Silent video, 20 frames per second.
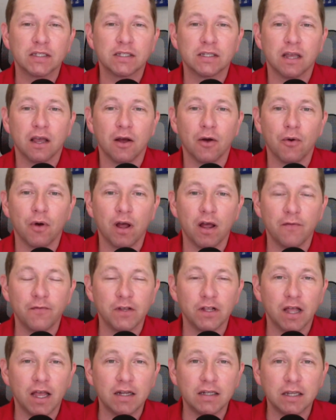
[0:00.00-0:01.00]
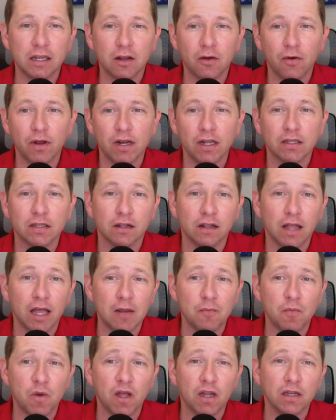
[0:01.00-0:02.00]
So uh, if you liked it, go ahead and hit the
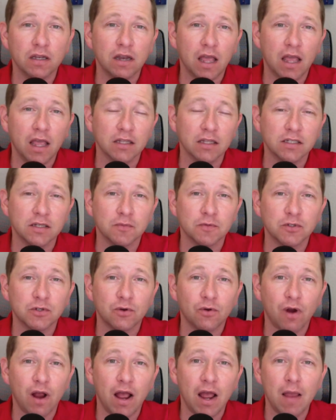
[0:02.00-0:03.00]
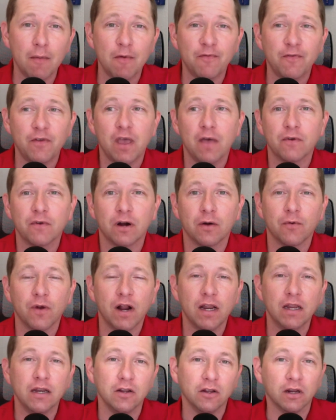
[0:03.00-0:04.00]
like button and subscribe if you haven't
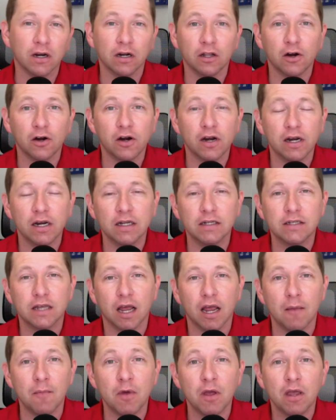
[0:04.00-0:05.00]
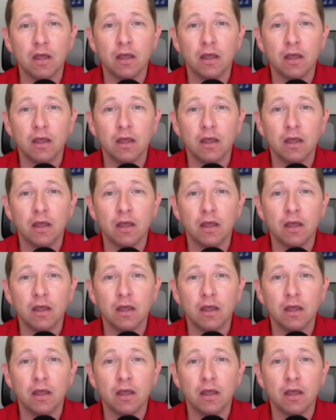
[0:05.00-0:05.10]
already, and you get alerted anytime